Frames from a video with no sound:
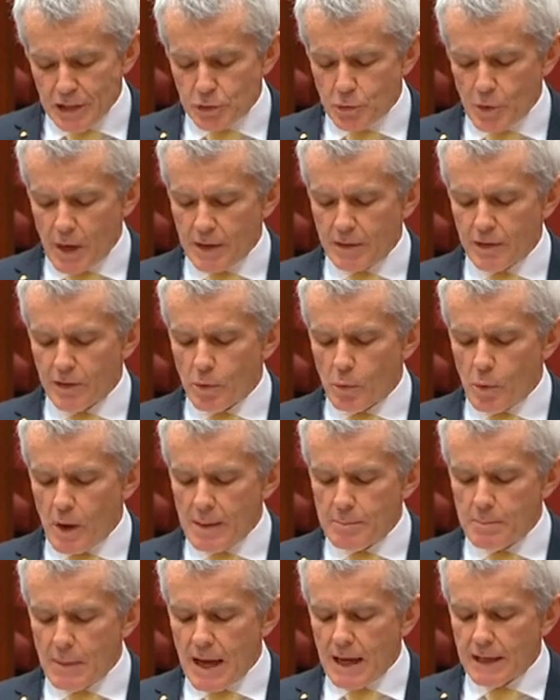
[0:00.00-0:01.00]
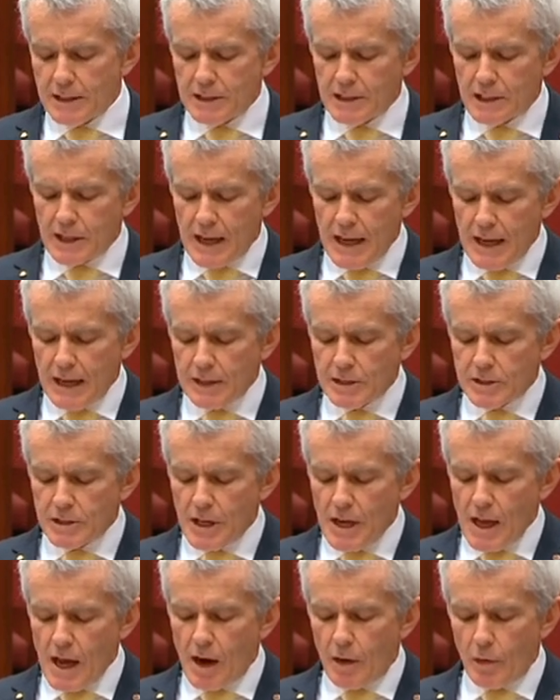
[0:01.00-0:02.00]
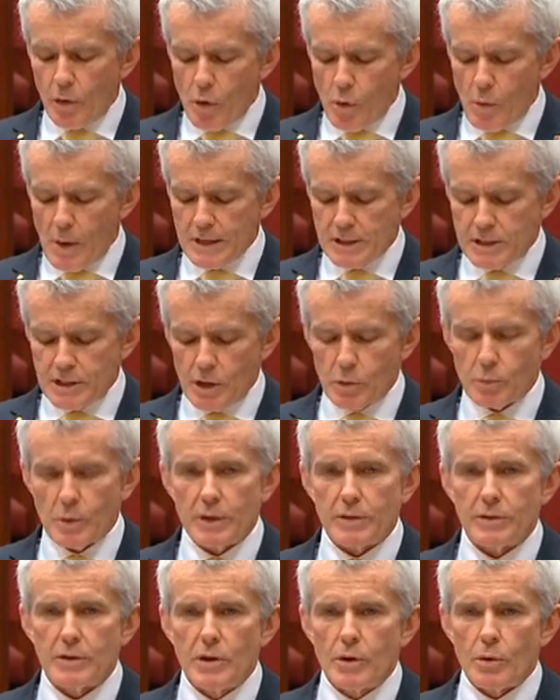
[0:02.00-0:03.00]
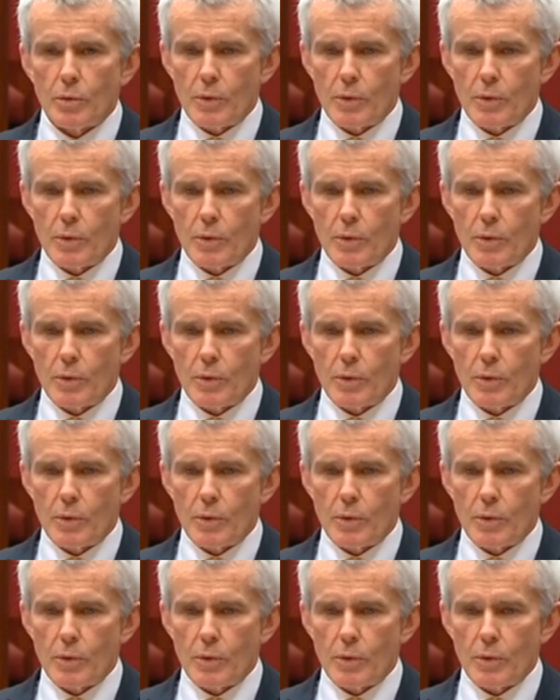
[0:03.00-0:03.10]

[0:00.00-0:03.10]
the way mad kings are always dealt with,